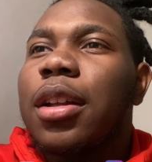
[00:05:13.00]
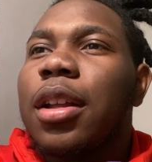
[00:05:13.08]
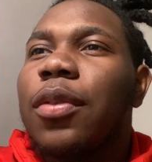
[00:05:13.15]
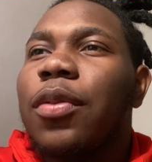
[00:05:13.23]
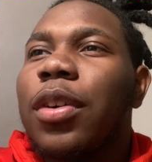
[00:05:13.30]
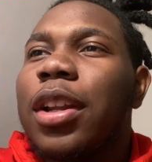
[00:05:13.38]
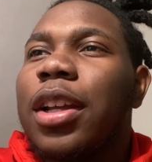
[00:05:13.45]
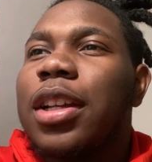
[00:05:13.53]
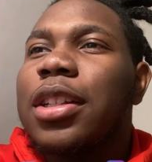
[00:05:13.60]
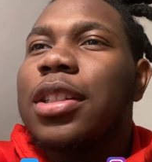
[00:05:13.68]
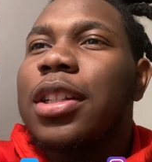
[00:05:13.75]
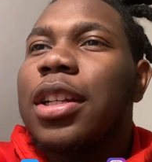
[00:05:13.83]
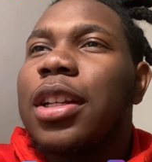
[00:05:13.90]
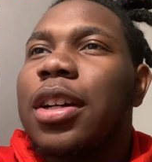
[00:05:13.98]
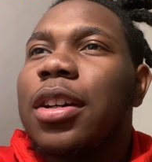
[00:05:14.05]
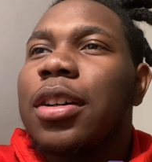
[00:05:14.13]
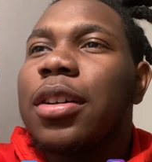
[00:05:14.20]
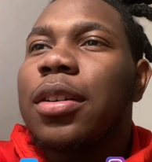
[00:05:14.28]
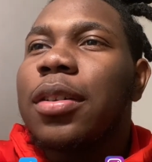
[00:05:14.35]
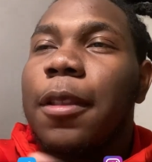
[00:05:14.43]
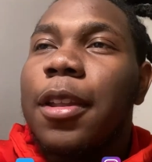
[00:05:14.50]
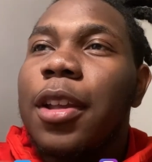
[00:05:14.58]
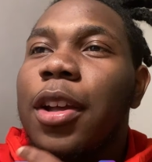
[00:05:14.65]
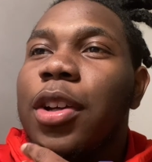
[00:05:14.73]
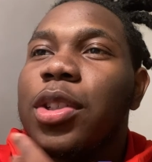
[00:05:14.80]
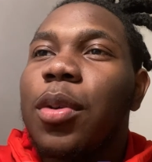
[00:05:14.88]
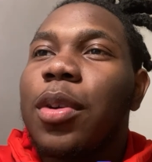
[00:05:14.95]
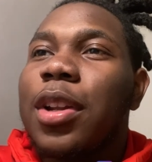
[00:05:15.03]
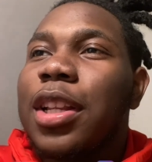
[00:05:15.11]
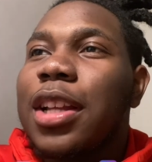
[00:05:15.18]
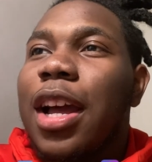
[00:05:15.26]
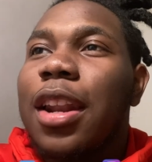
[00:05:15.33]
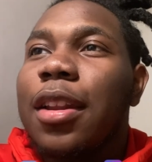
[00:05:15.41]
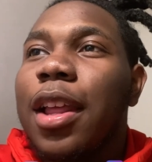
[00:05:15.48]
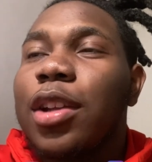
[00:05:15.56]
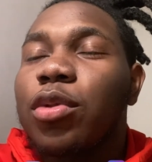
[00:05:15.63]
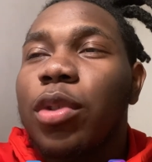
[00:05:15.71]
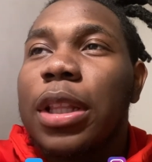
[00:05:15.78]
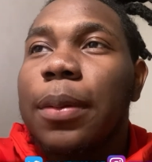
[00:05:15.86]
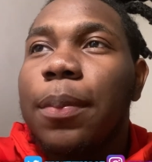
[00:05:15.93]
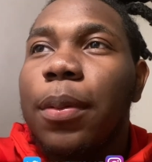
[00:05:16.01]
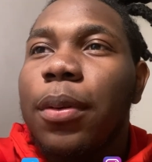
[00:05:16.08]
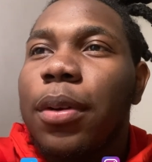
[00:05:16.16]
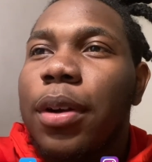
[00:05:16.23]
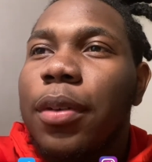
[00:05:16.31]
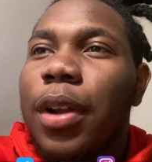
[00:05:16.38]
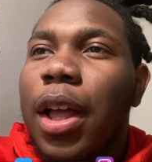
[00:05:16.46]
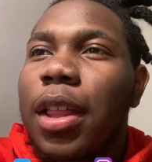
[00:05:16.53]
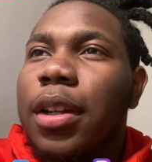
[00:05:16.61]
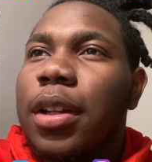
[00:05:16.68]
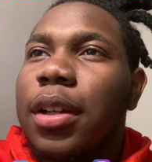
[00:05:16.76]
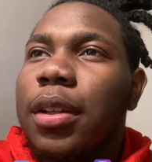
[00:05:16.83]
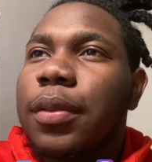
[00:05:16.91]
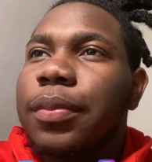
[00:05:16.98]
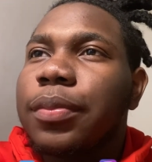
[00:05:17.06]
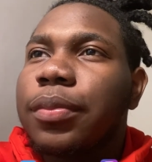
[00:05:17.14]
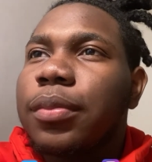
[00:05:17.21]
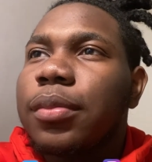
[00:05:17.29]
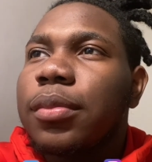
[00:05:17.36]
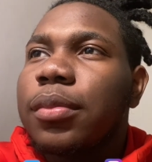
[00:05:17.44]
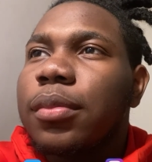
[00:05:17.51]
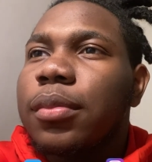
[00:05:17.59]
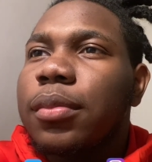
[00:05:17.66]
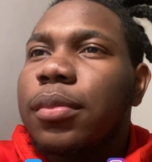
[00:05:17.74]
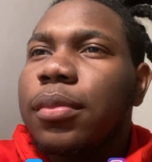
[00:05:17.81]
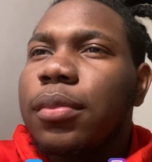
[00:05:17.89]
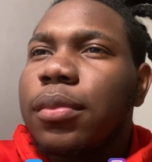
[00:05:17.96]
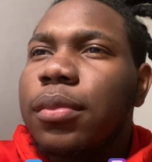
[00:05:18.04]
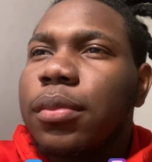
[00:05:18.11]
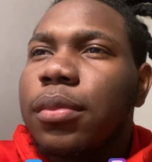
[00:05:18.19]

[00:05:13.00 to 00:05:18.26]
It's funny because Dio Dio's the one that's kinda that's really poor in reality. He's not even